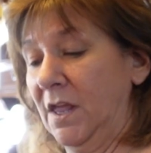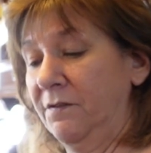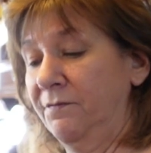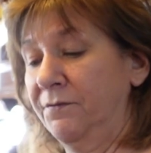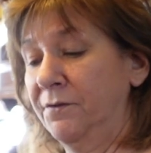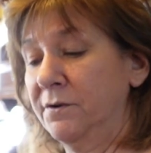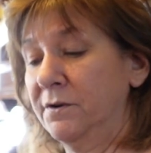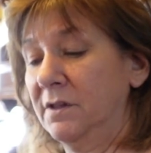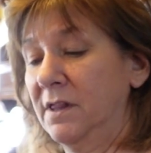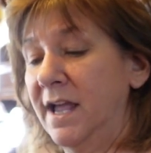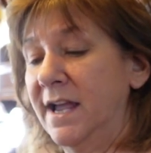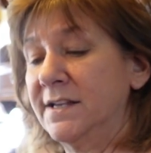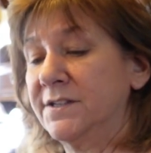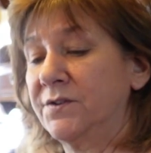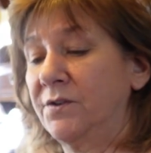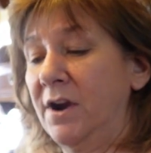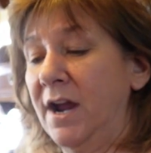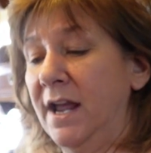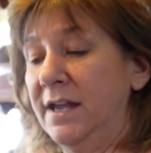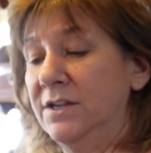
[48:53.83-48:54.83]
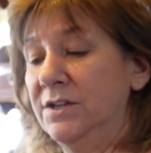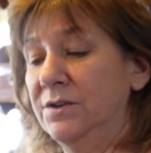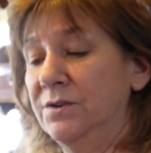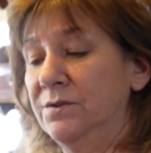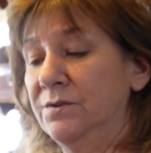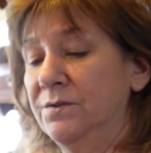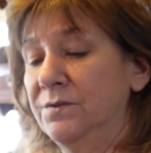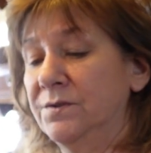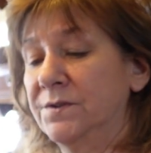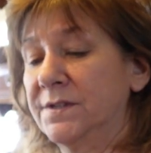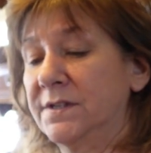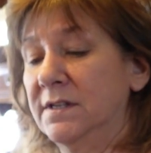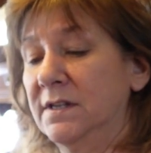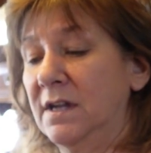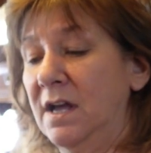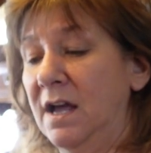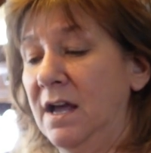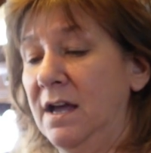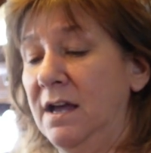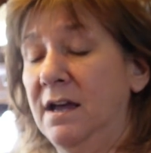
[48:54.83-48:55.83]
fertilizer I use
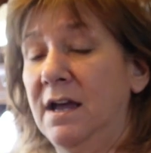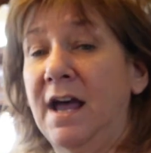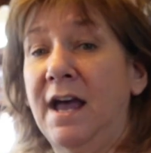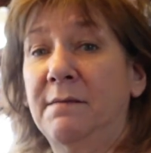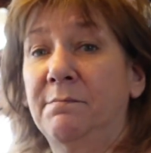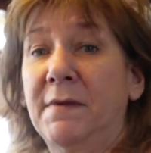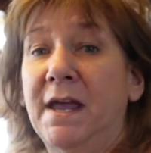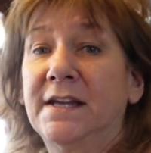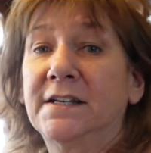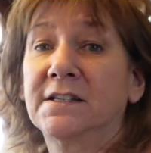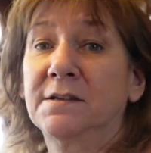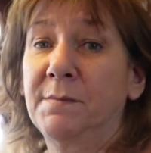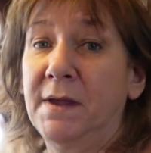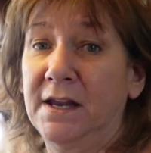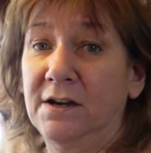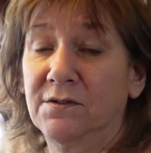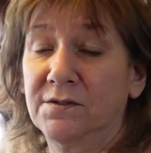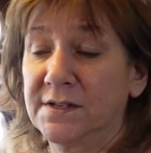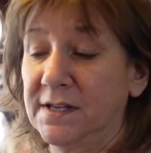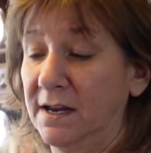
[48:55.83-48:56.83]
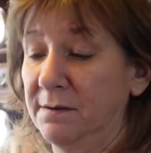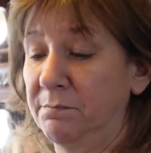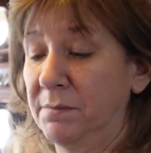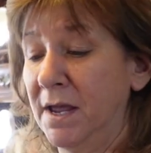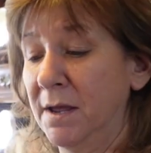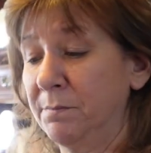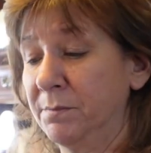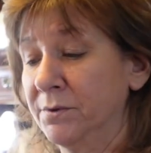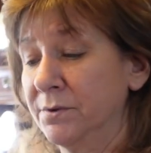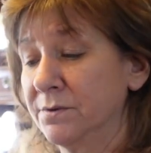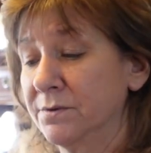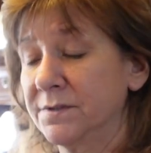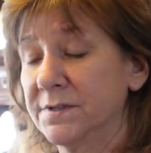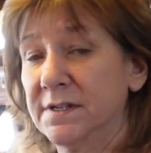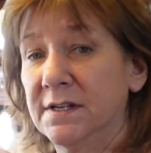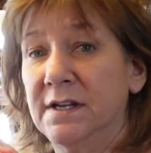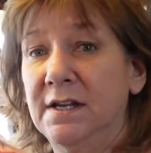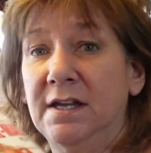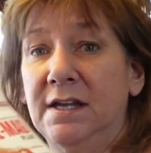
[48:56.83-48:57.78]
on my tomatoes and peppers.